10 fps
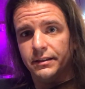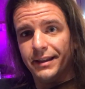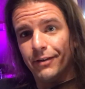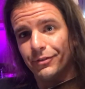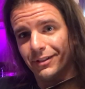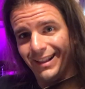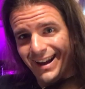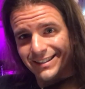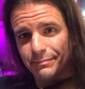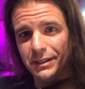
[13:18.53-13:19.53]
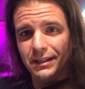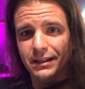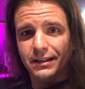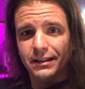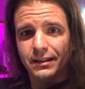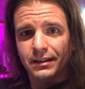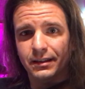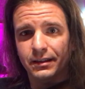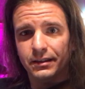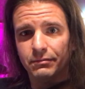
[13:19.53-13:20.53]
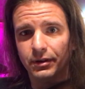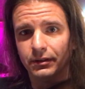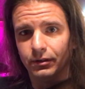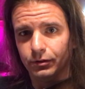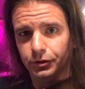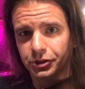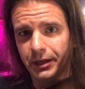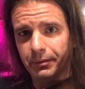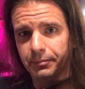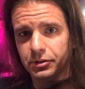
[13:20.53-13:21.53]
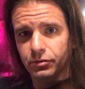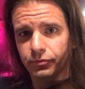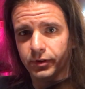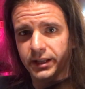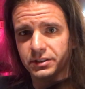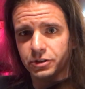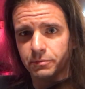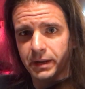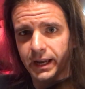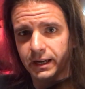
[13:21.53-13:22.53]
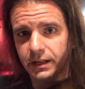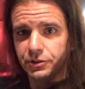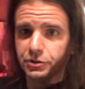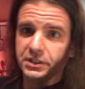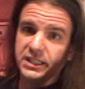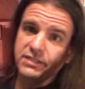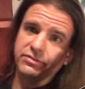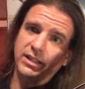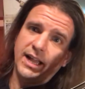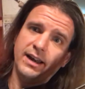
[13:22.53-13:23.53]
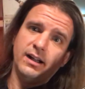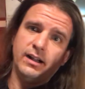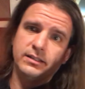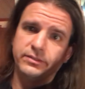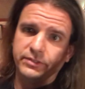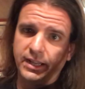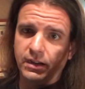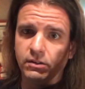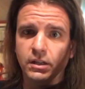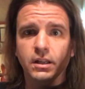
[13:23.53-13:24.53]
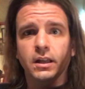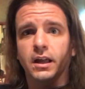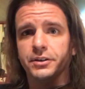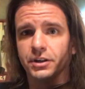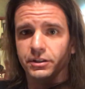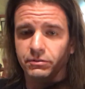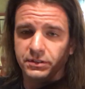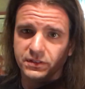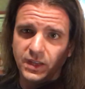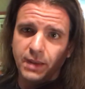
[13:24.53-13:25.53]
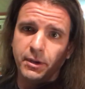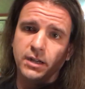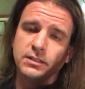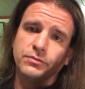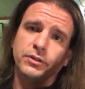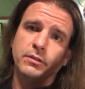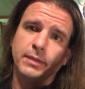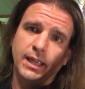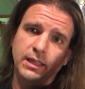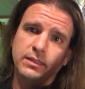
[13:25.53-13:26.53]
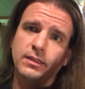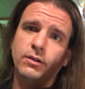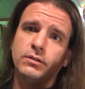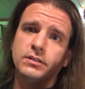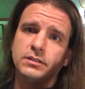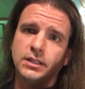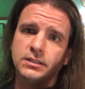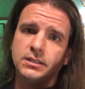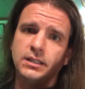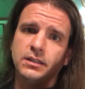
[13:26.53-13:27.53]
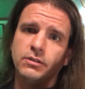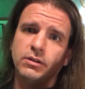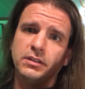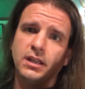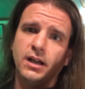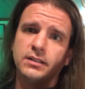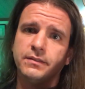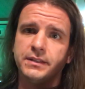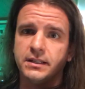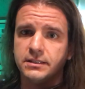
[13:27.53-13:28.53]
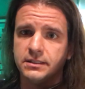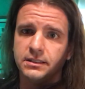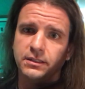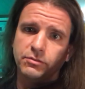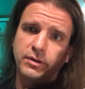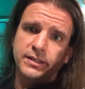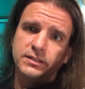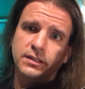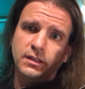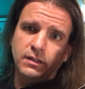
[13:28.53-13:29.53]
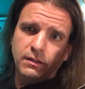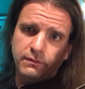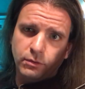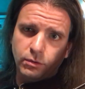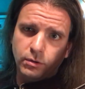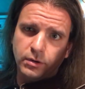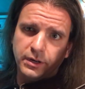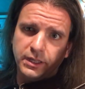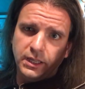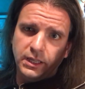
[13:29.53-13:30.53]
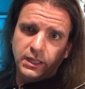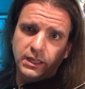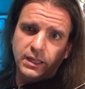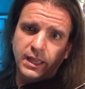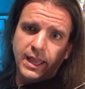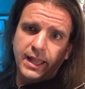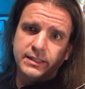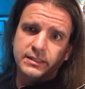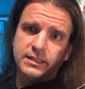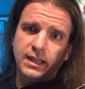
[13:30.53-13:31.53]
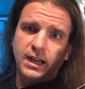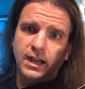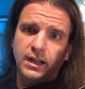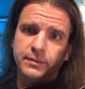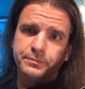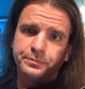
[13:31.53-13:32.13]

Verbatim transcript: Now for the last beat, bring the whole shape up two frets, you're back on your D flat octave now, and you're gonna do the same octave rhythm. Eighth note, 16th note on the octave, and then 16th rest. Four E and a.